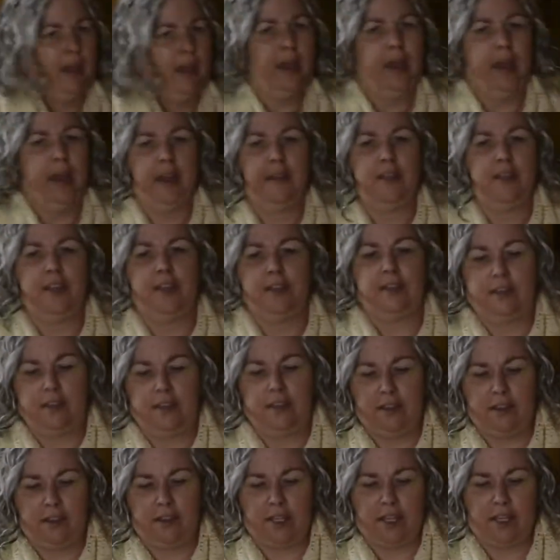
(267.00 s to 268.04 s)
And then
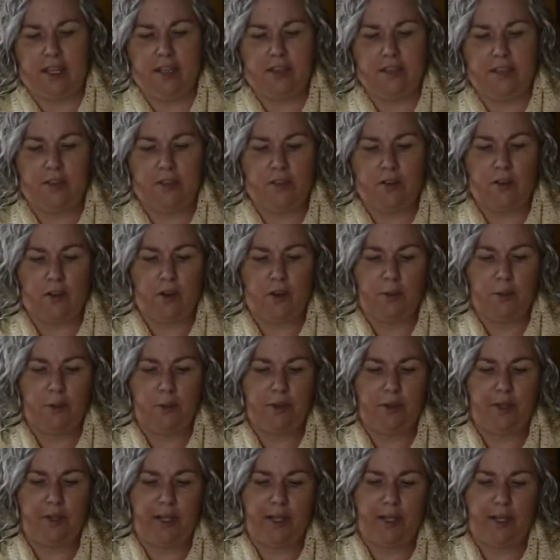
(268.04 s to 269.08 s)
these
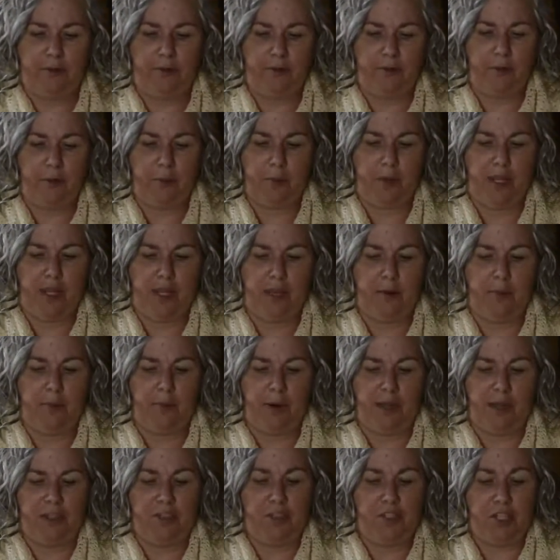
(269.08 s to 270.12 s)
were knit for me
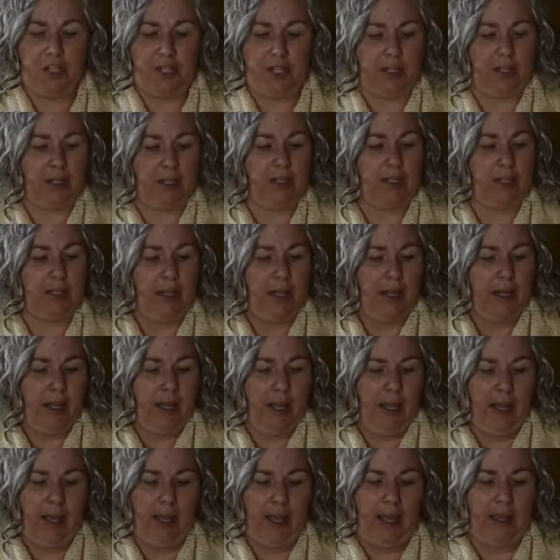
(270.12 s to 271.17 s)
by Jean,
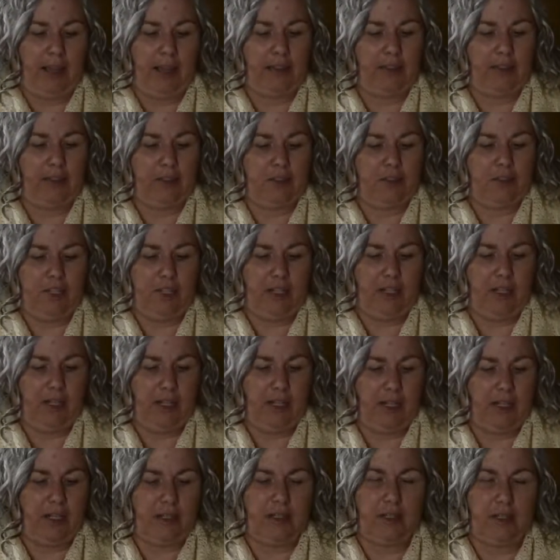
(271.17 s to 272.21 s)
and Jean
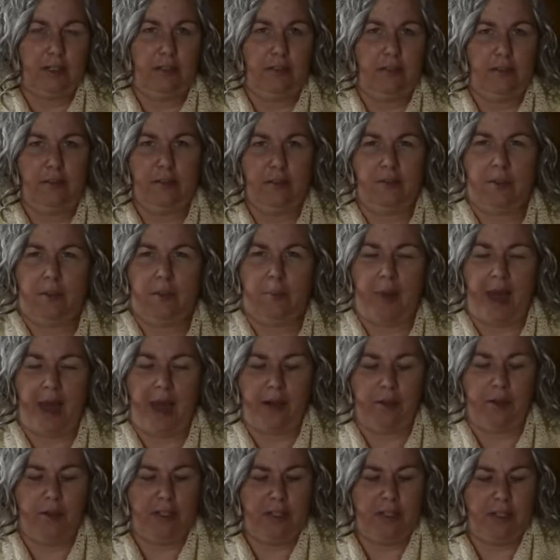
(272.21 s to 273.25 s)
knit, the
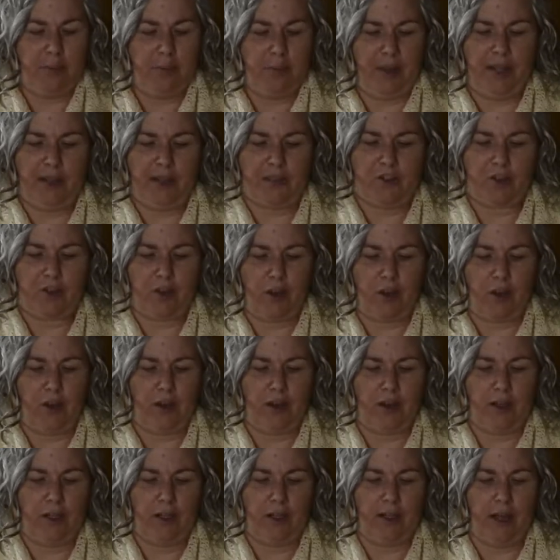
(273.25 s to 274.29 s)
pattern is based
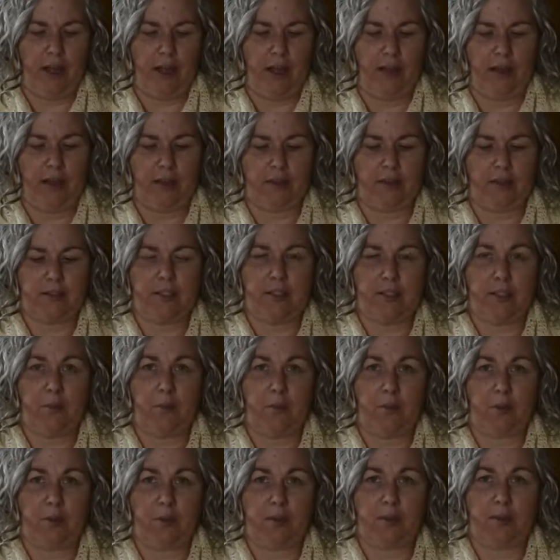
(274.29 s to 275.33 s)
on
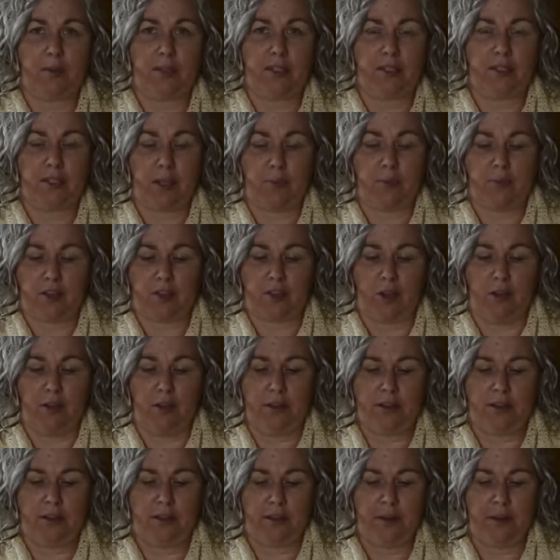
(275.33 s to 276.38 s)
Simple Skip
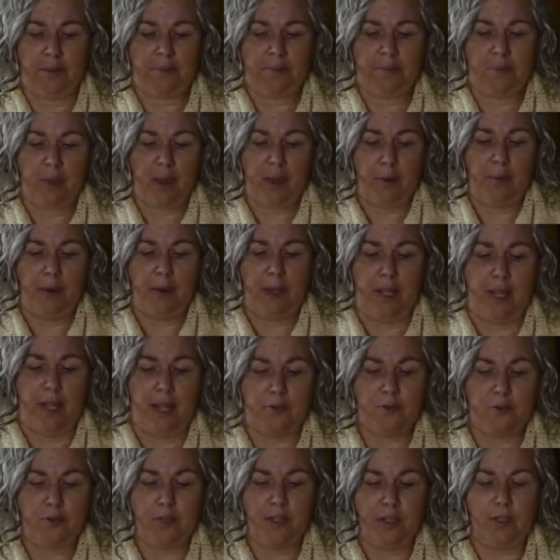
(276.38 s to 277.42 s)
Socks by
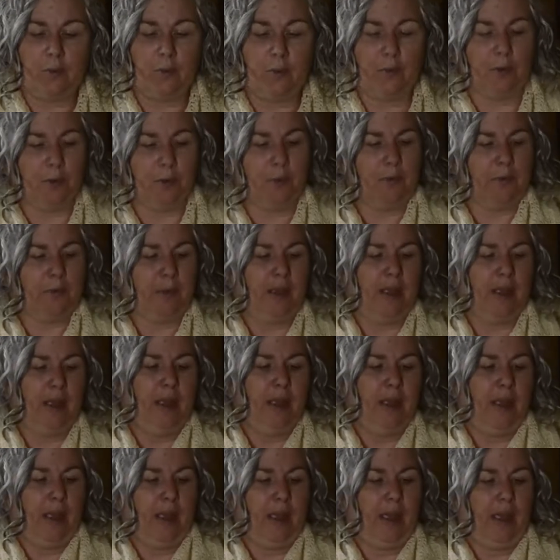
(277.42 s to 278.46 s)
Adrienne Wu,
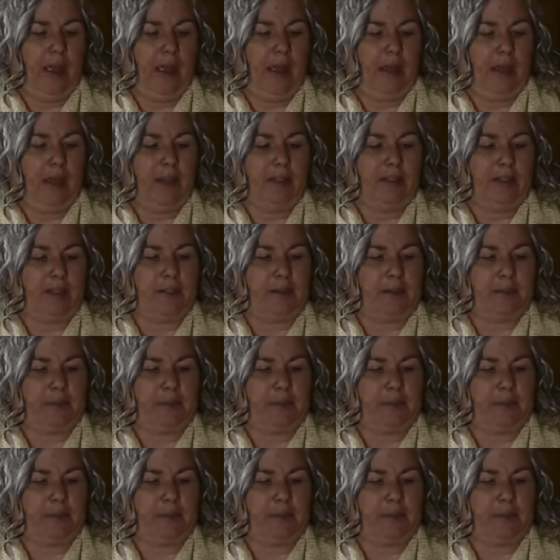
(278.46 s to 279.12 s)
and